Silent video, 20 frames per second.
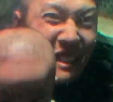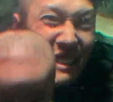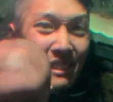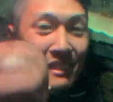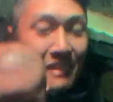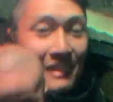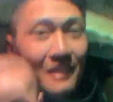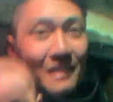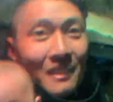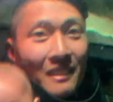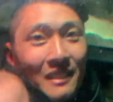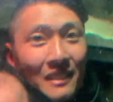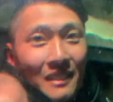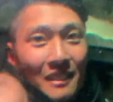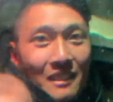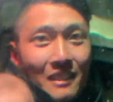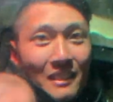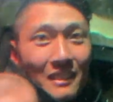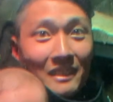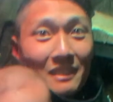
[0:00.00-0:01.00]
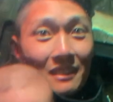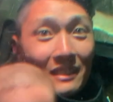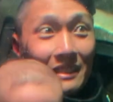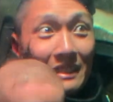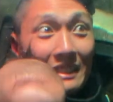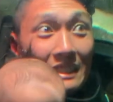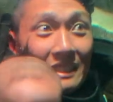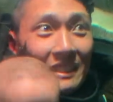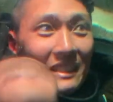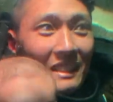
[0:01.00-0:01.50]
I think you're going to
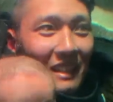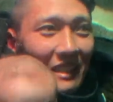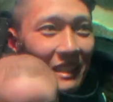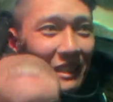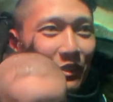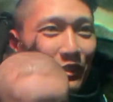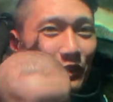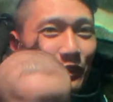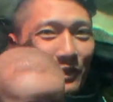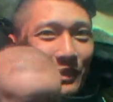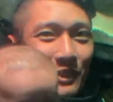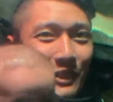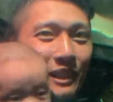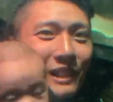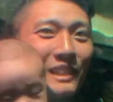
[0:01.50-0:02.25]
enjoy if you're a